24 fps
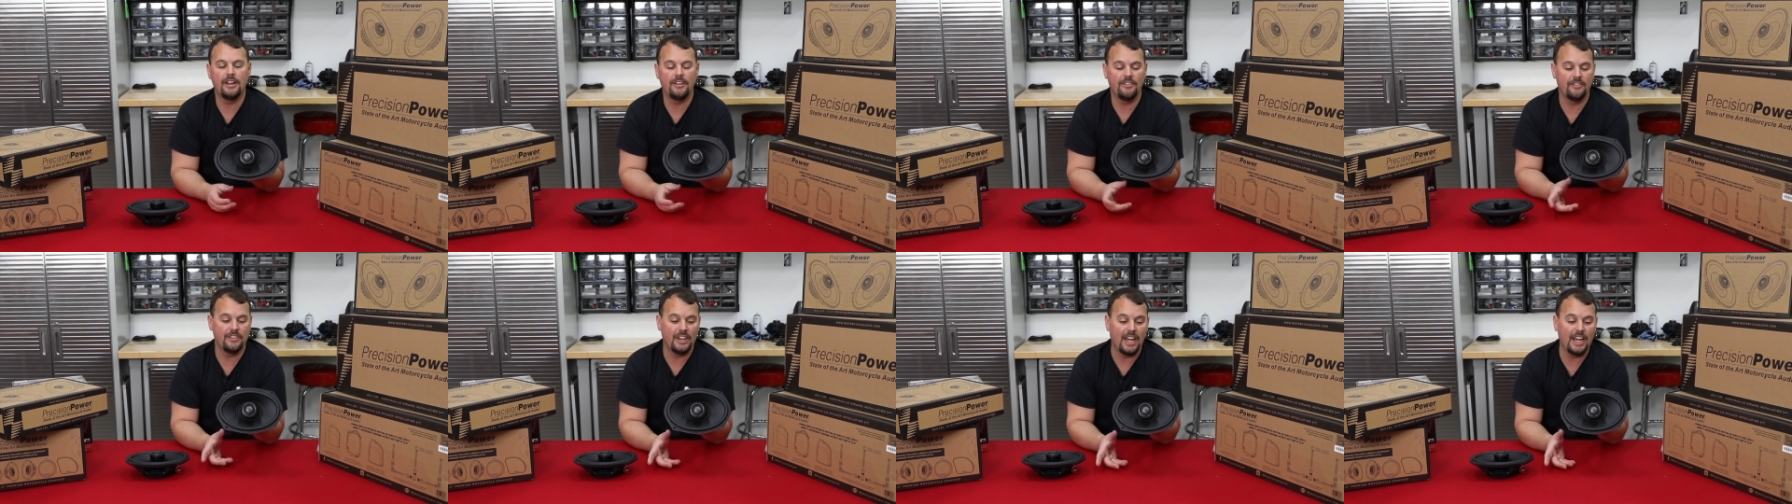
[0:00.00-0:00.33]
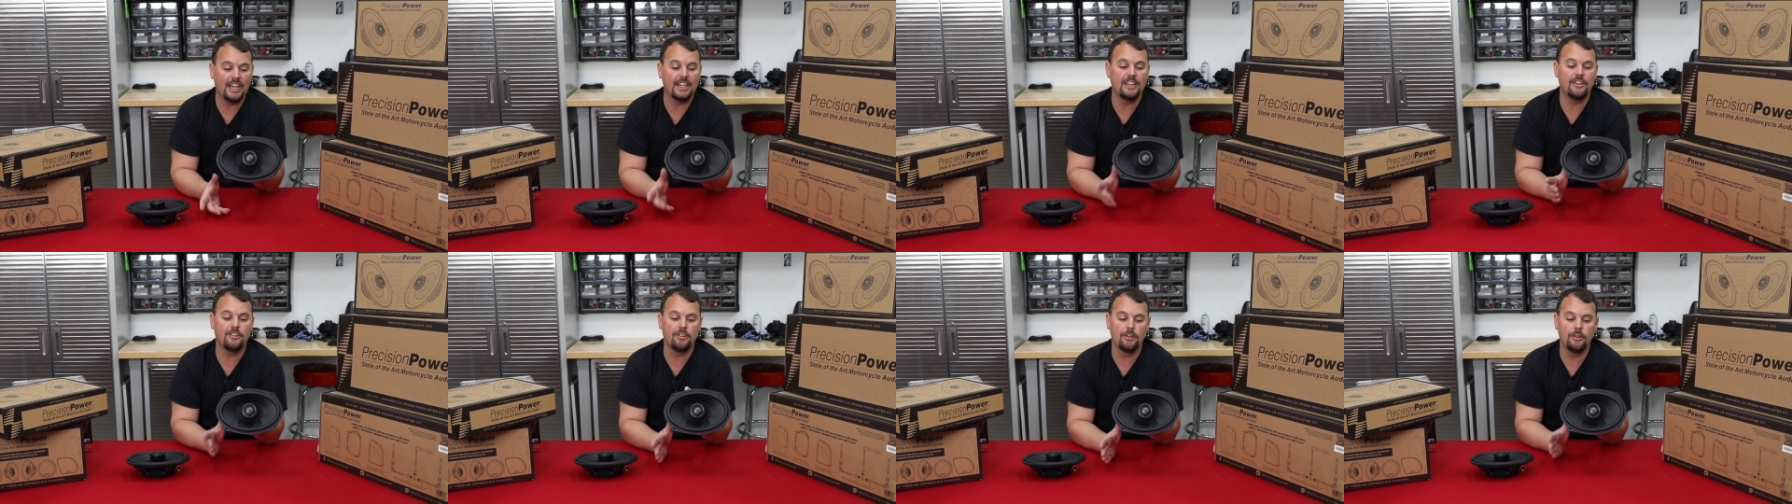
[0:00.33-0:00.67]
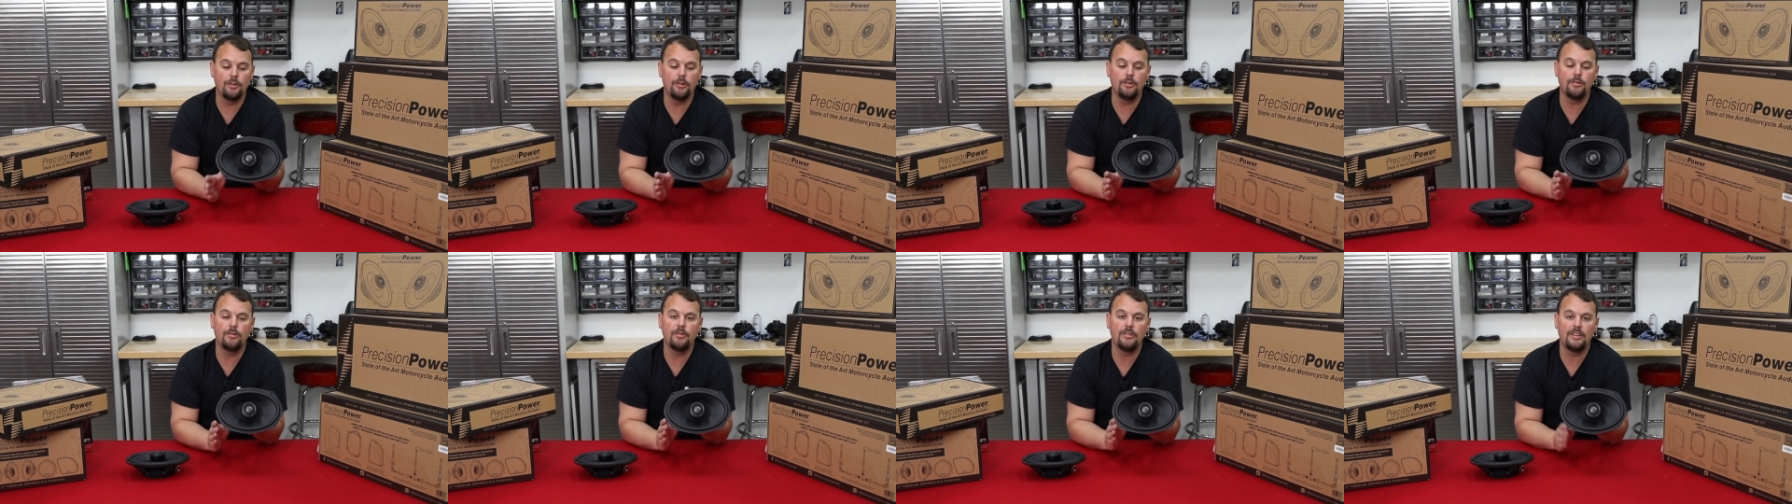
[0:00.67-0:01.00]

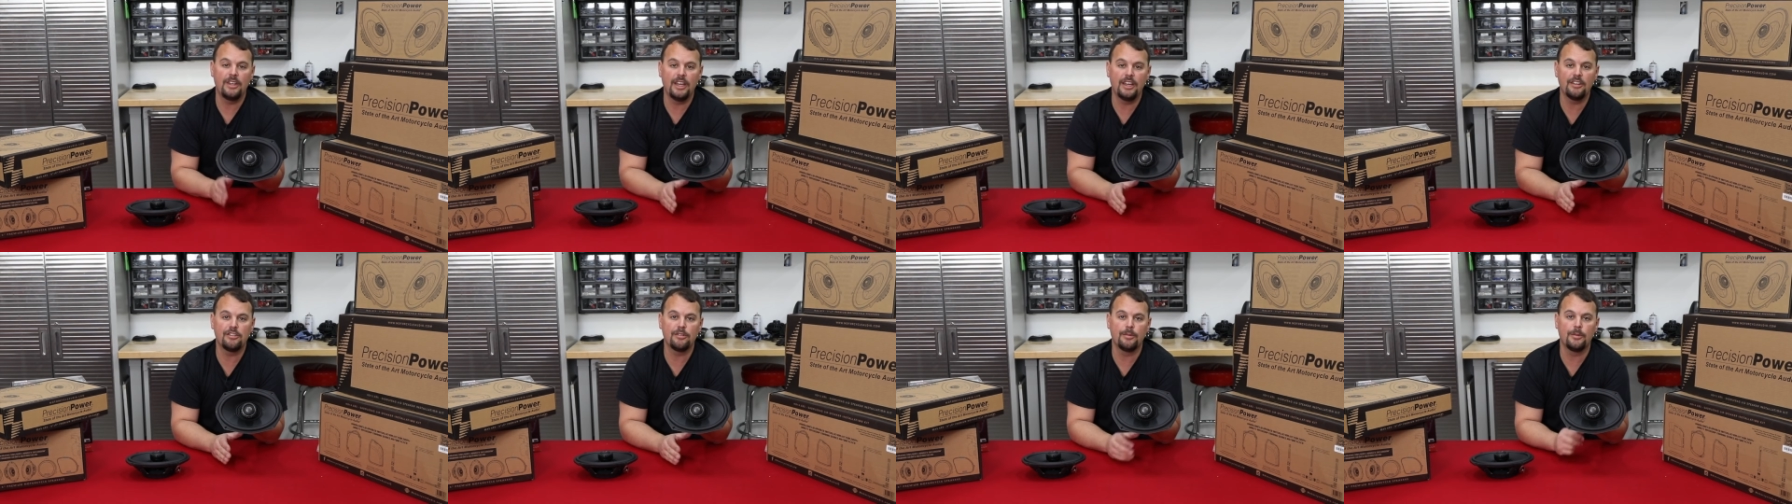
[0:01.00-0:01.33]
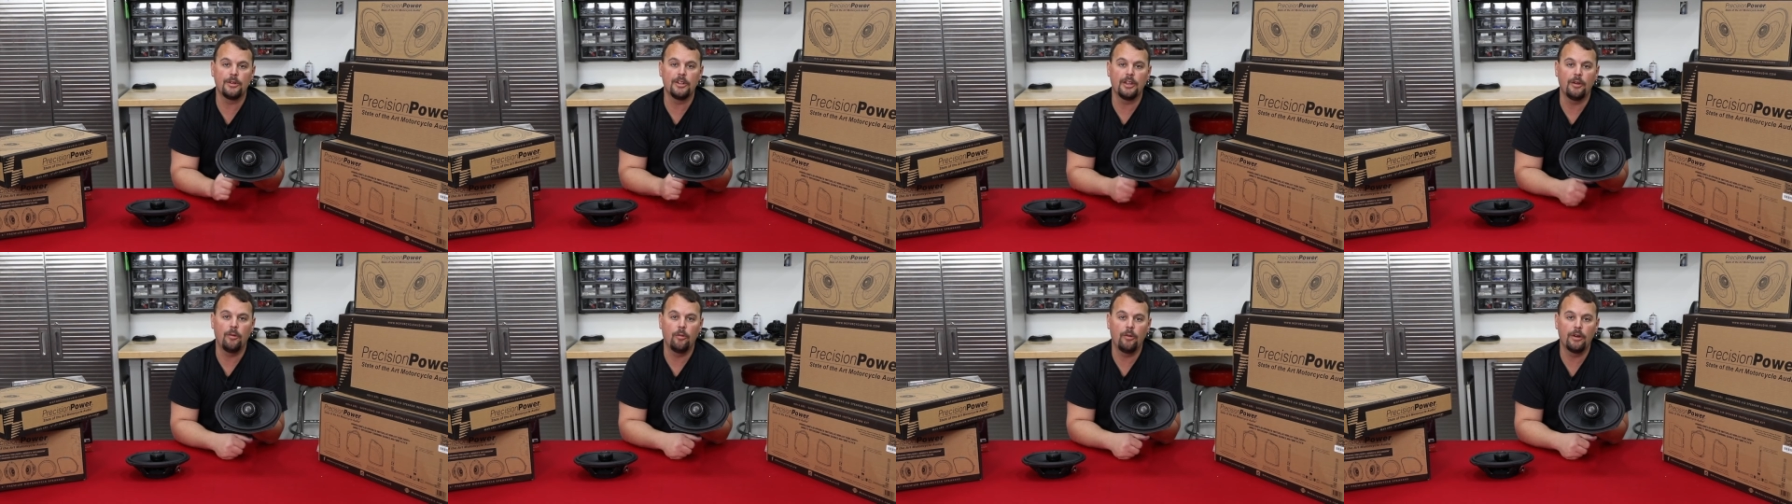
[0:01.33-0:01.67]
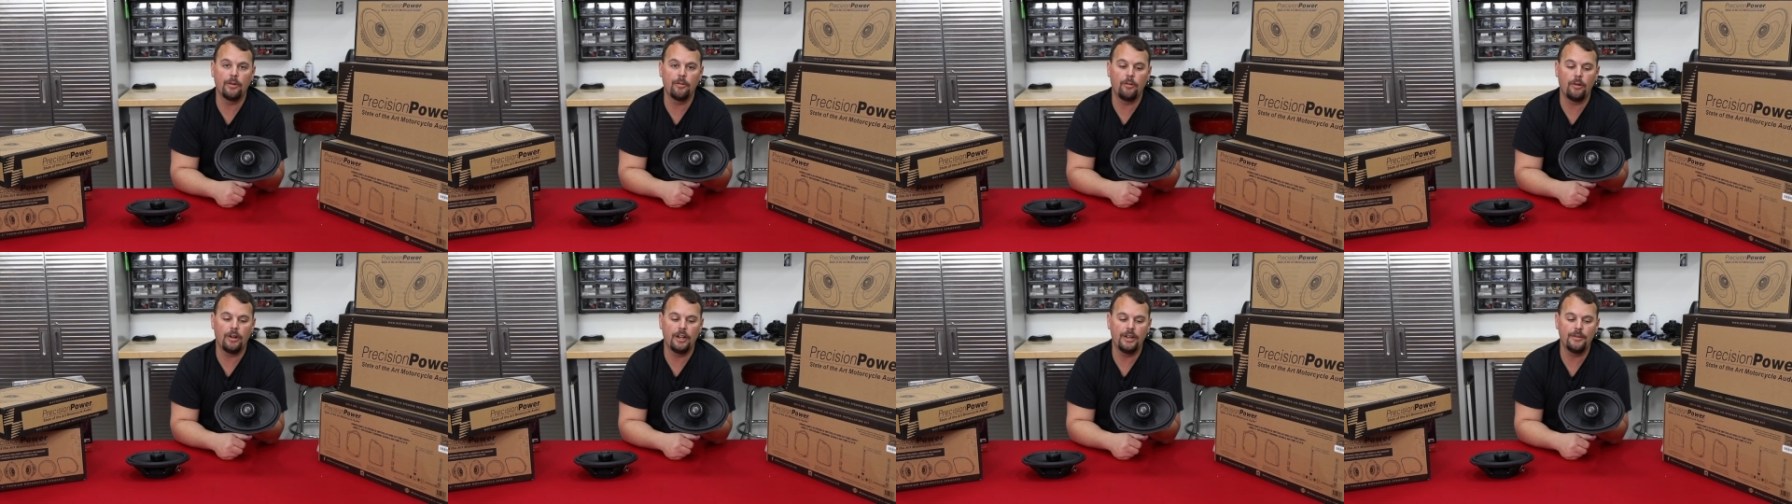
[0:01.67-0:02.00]
92 decibel at
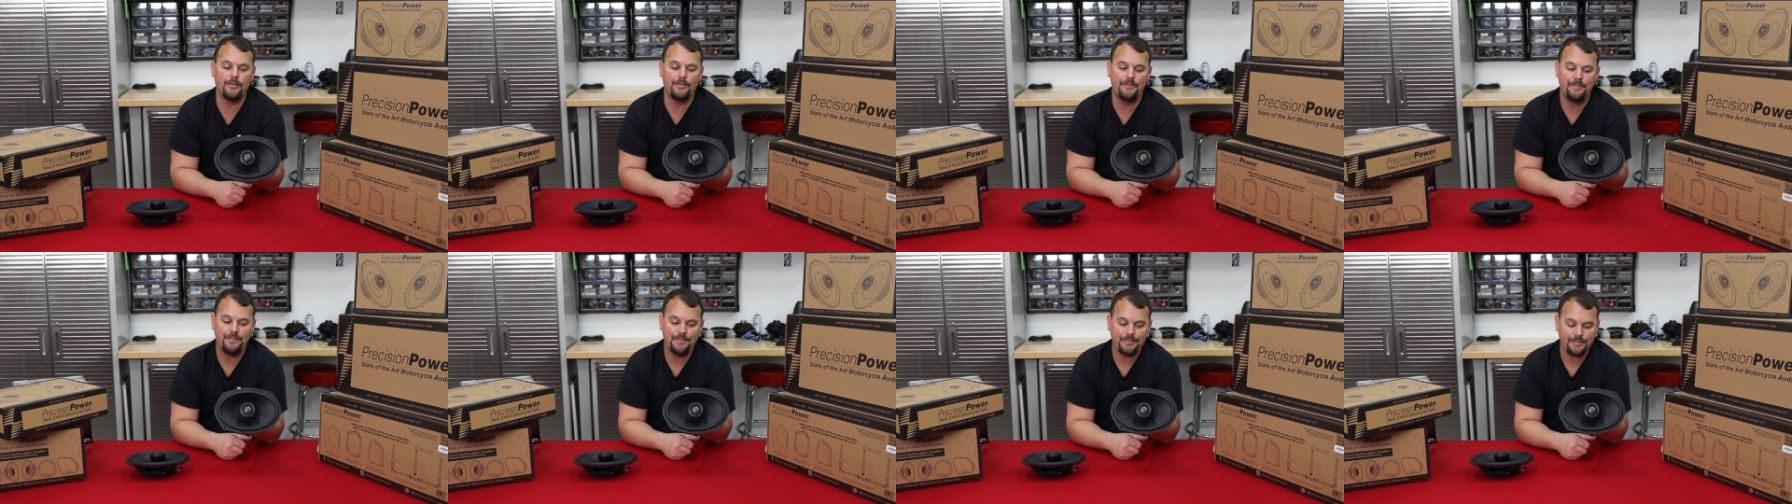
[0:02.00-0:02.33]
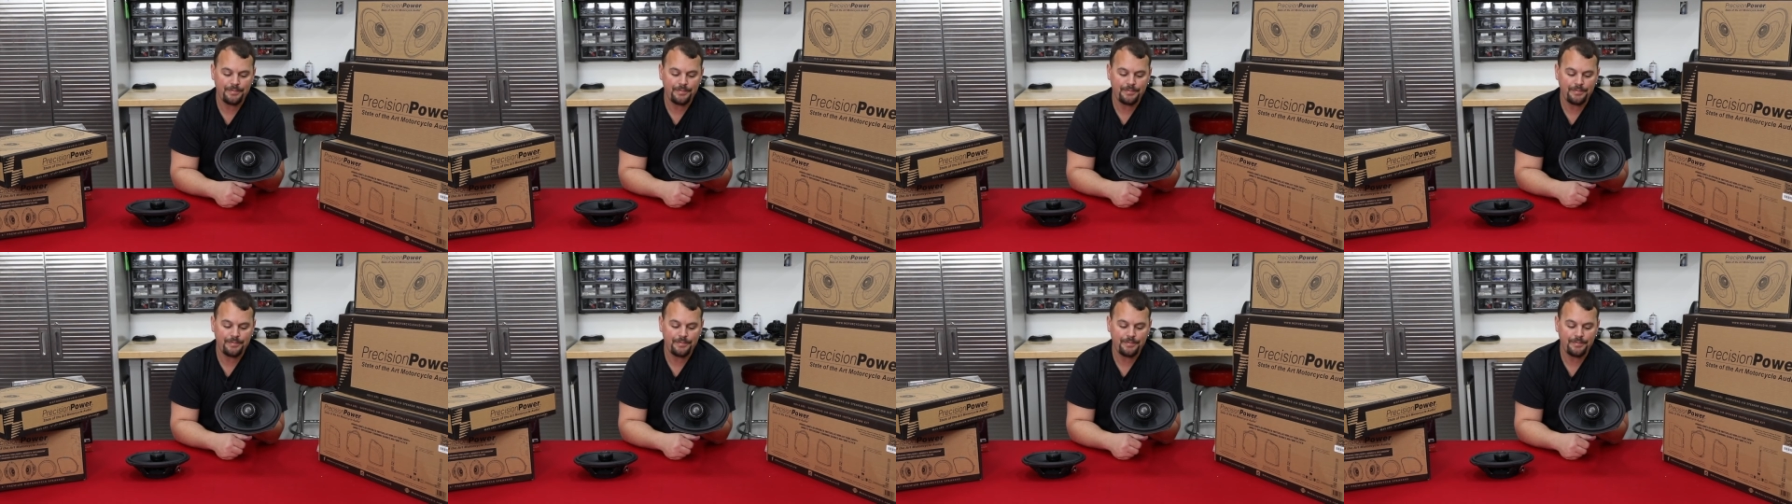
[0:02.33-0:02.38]
1 watt.